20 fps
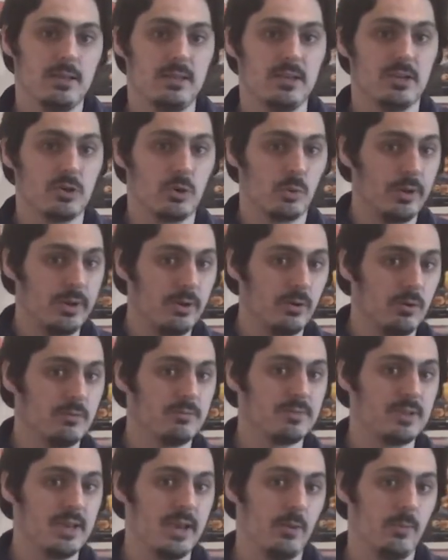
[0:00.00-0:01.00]
the career
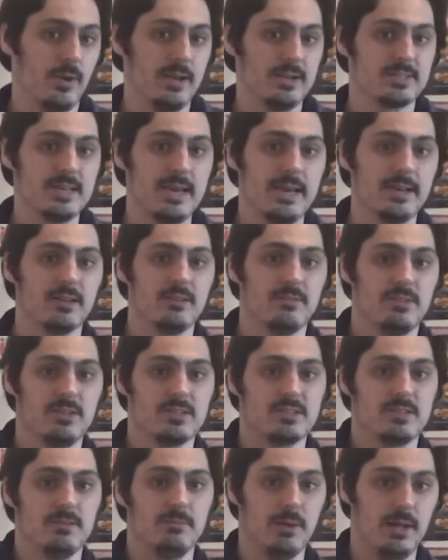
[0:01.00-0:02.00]
of gay rights
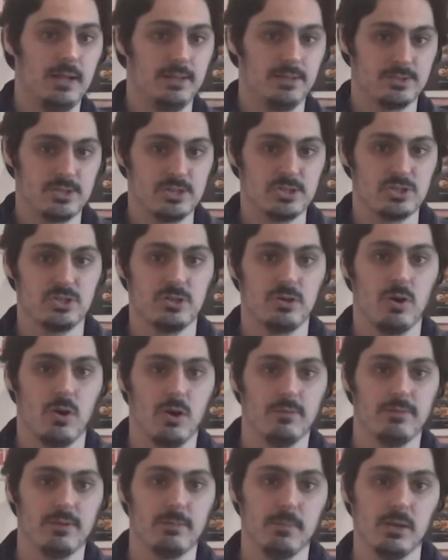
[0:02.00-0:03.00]
activist and politician
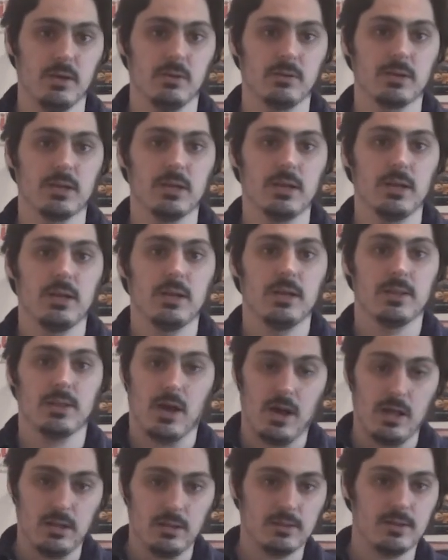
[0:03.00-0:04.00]
Harvey Milk, the
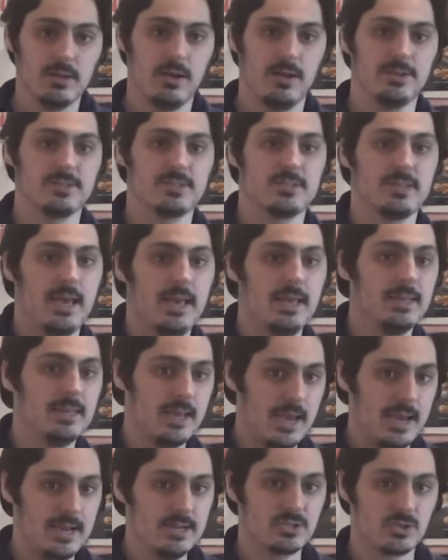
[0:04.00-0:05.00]
Holocaust, and
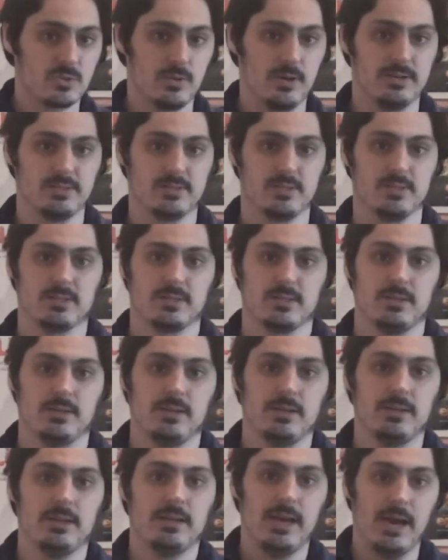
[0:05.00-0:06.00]
the AIDS crisis.
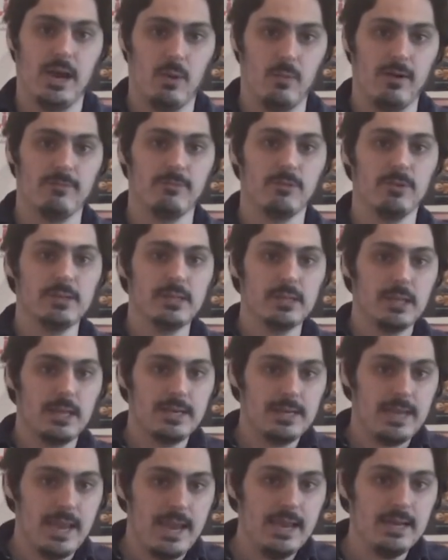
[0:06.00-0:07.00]
However, in the
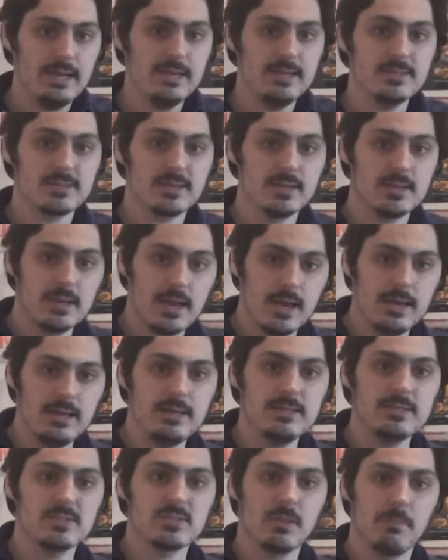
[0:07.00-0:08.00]
late 80s and
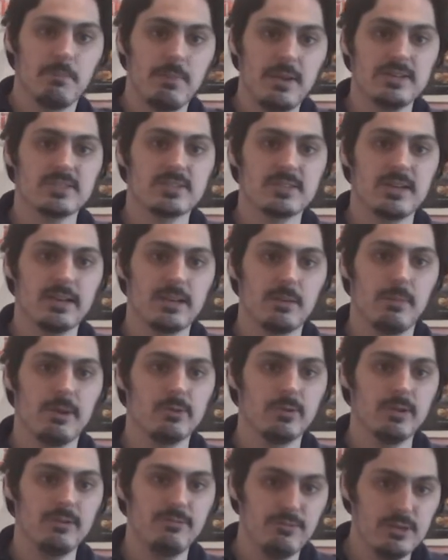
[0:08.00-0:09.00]
90s, the Best
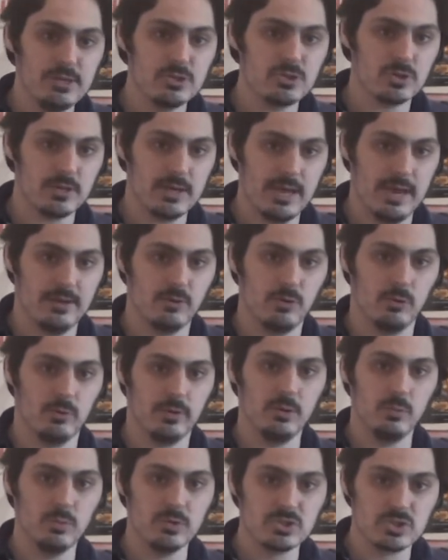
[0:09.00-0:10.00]
Documentary Feature
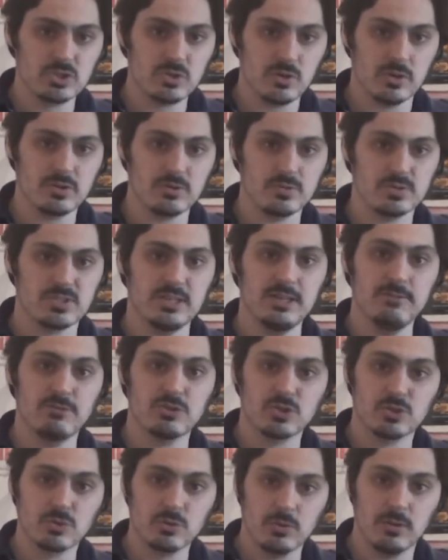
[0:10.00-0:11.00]
category would start to receive
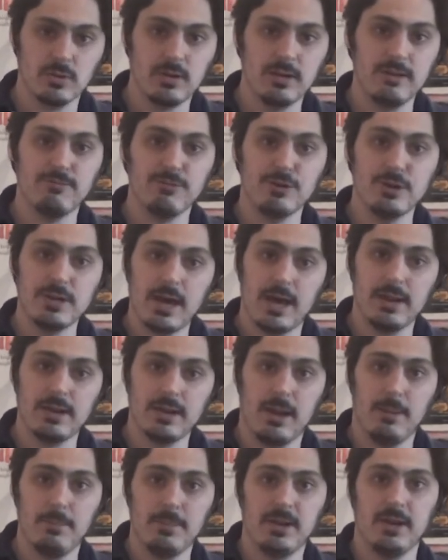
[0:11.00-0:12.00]
scrutiny for not
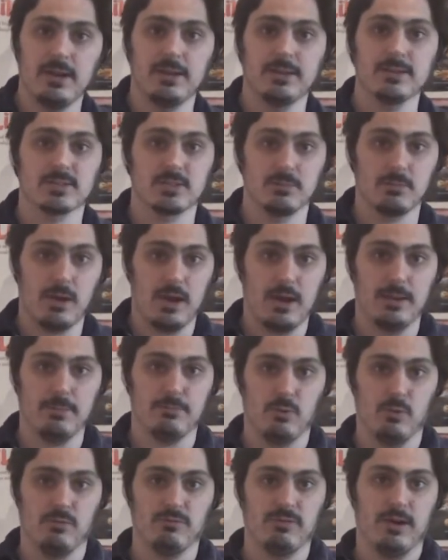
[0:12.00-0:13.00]
nominating some
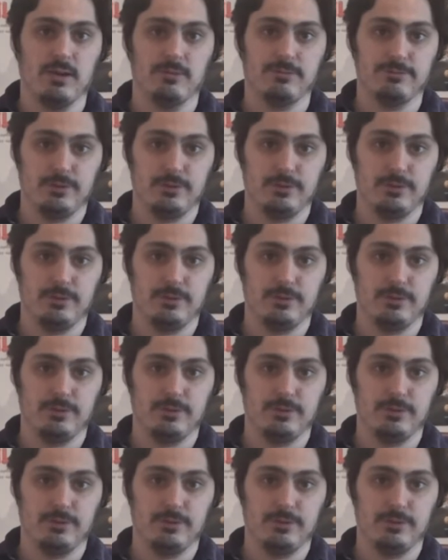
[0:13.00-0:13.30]
high-profile